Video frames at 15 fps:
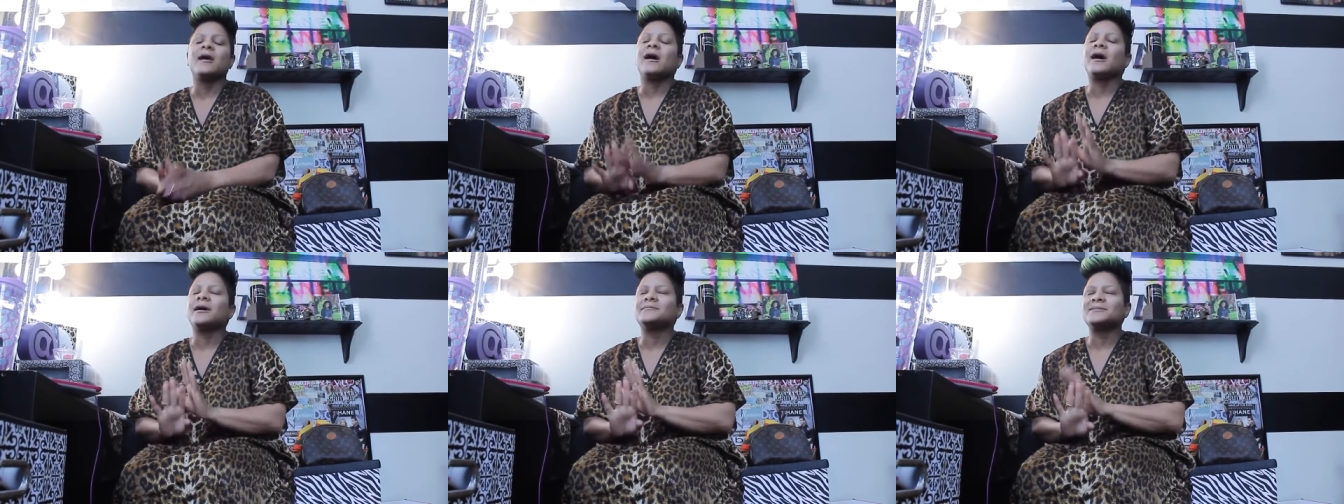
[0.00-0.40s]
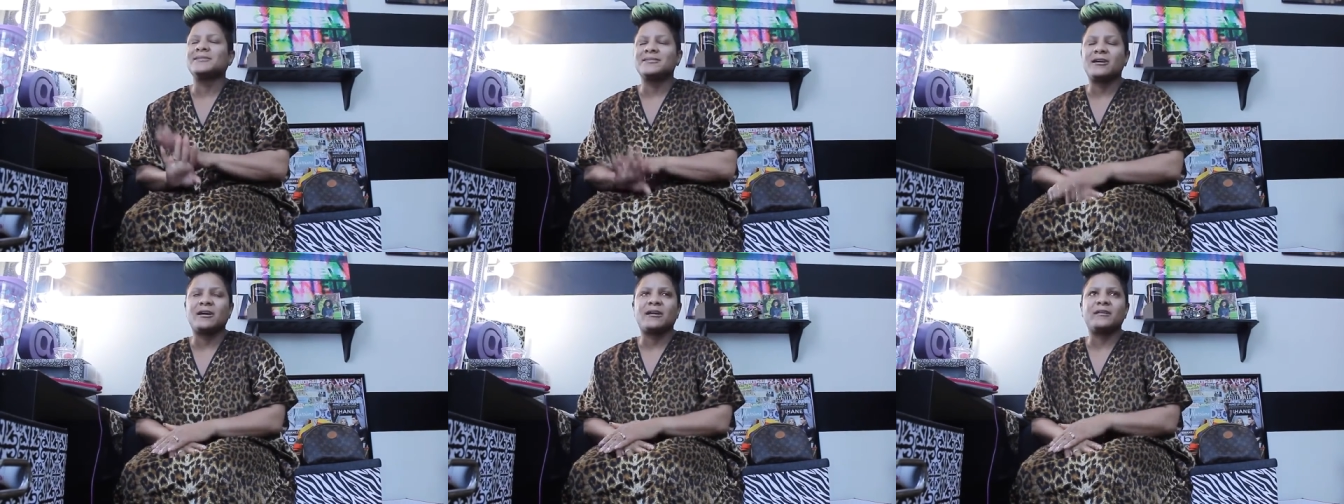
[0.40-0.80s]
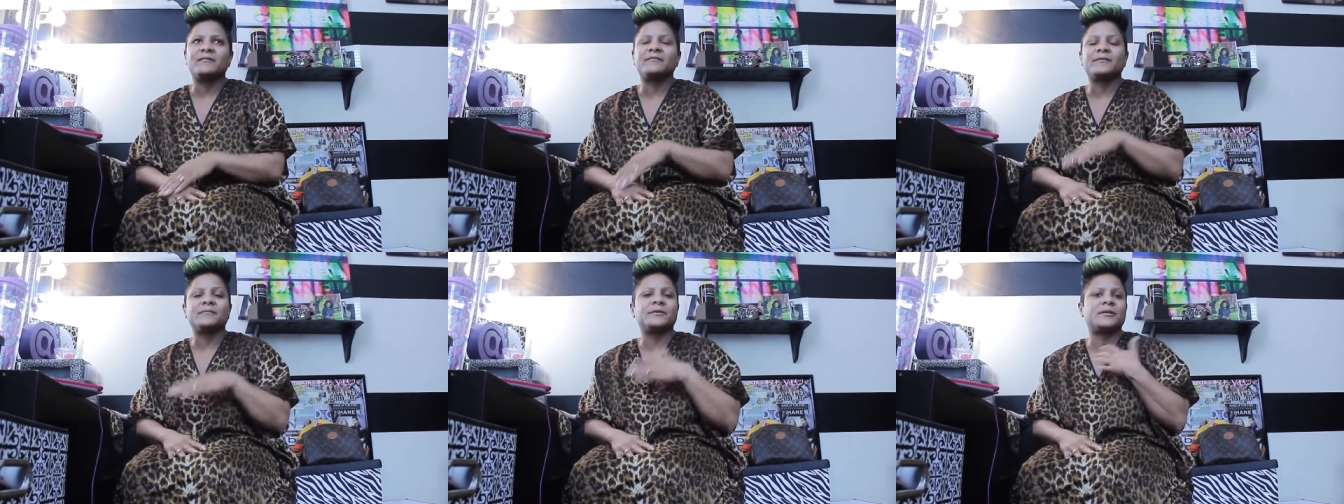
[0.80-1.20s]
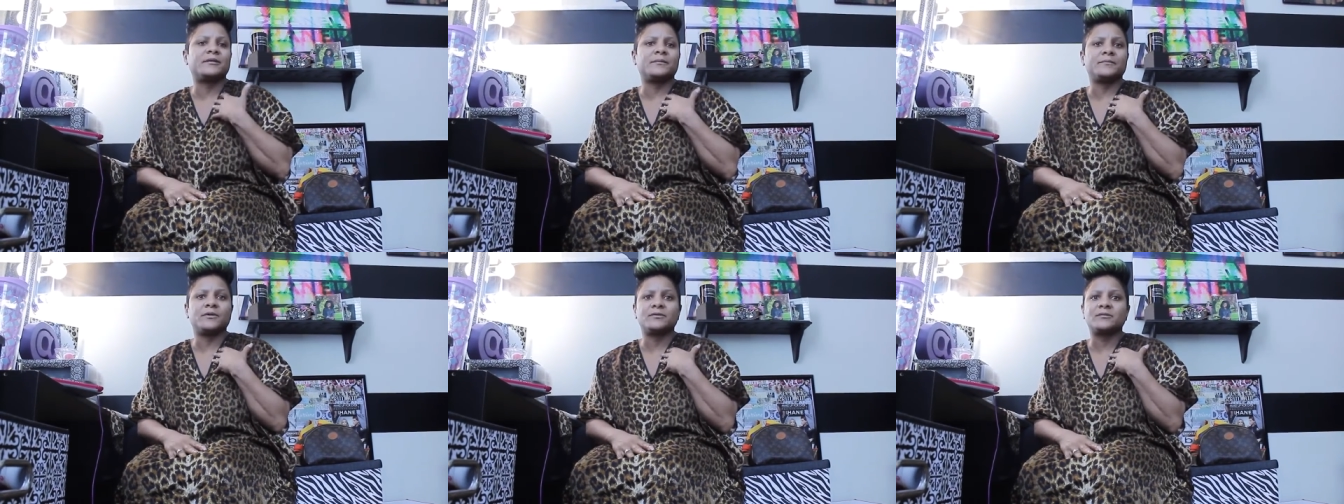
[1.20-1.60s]
I'm sorry if I'm getting
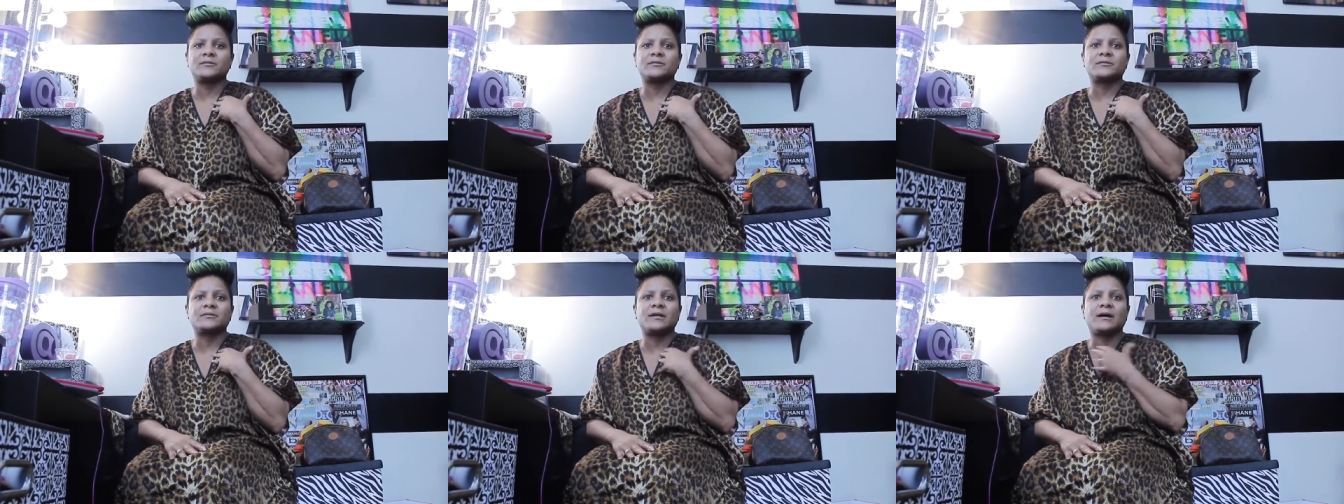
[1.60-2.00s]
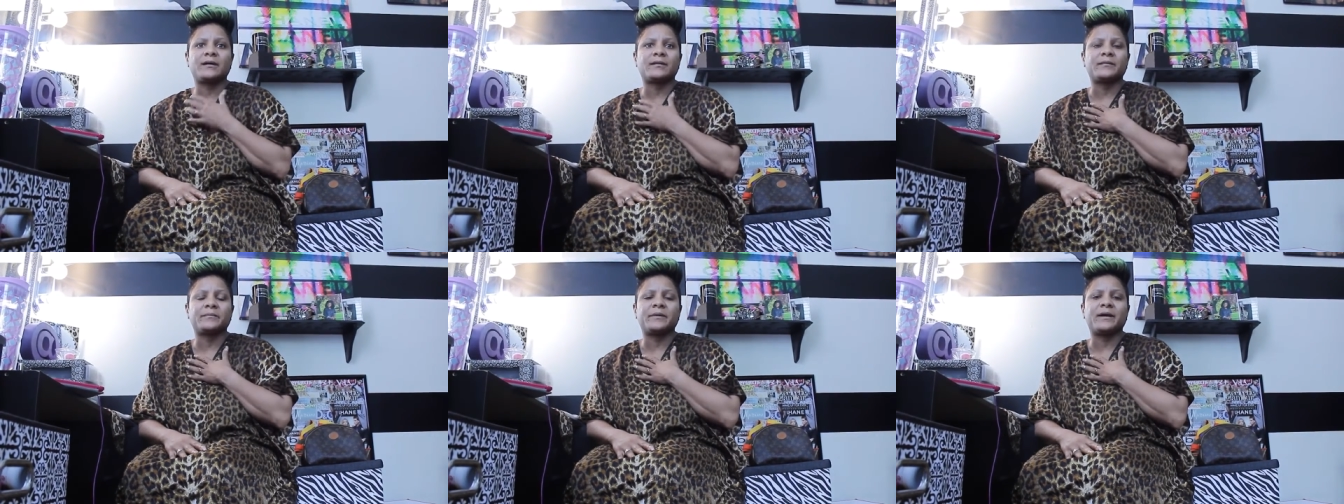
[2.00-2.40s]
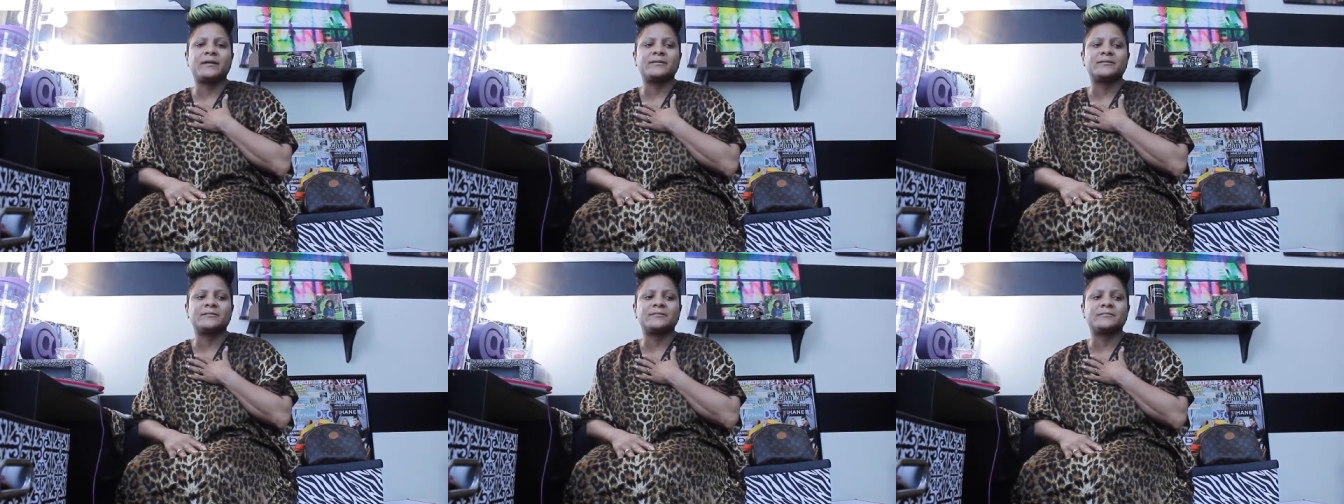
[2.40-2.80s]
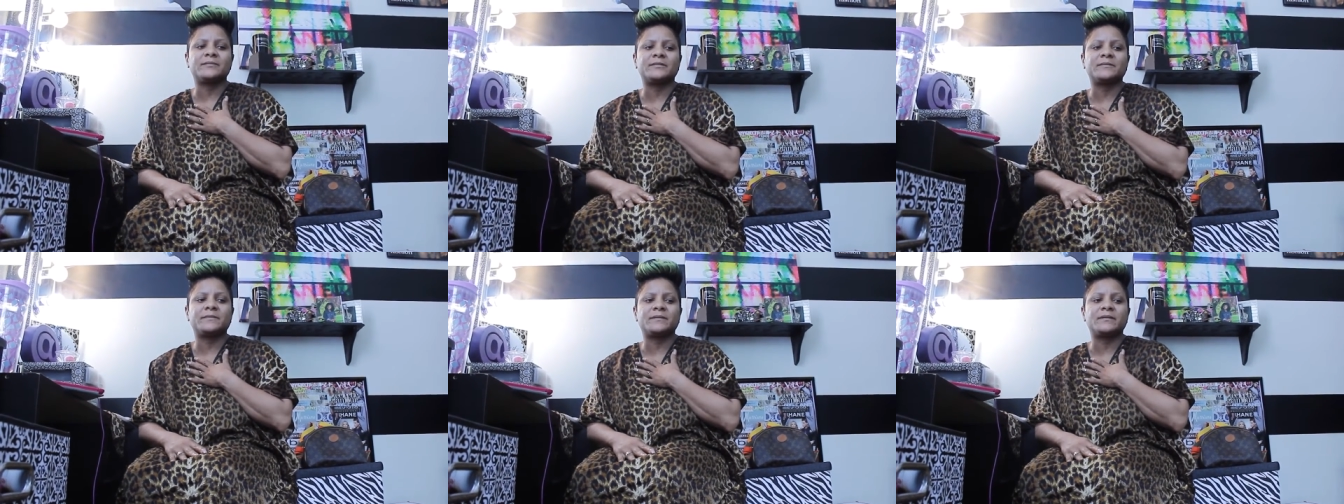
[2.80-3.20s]
emotional talking about them,
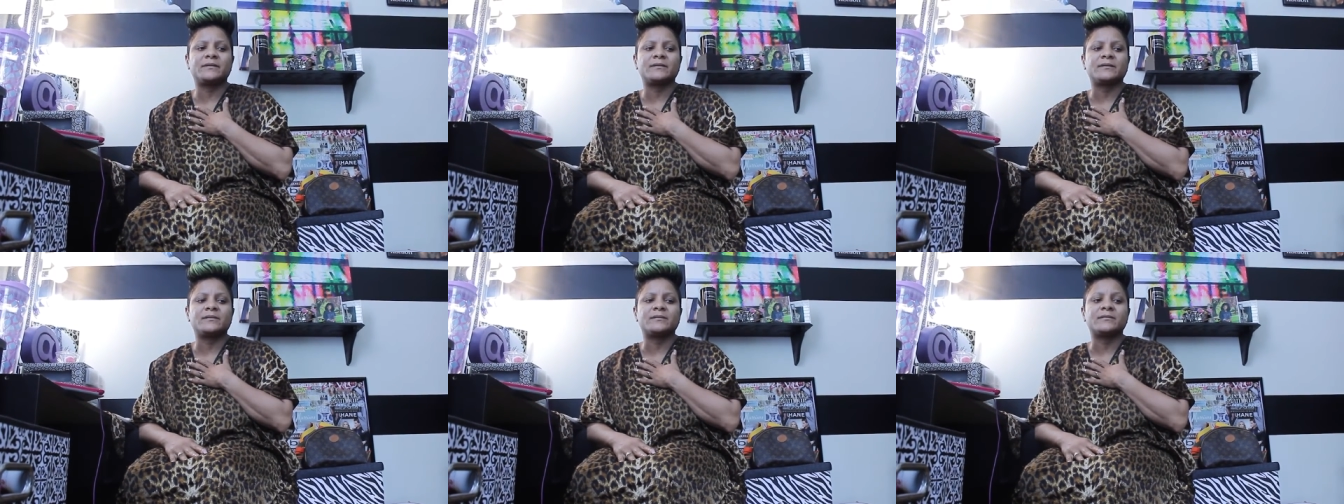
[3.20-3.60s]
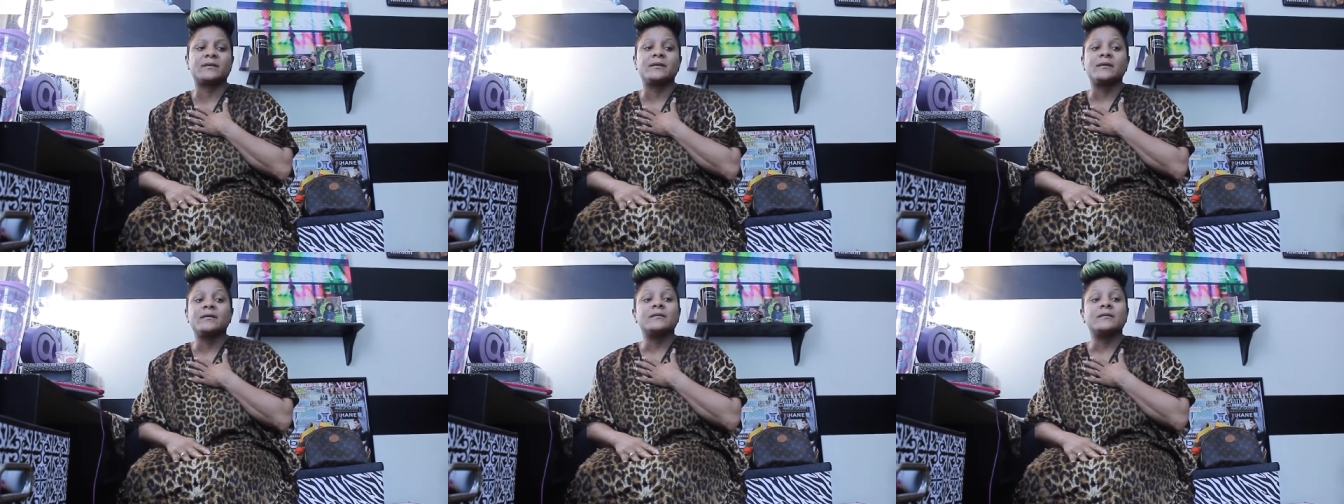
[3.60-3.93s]
just because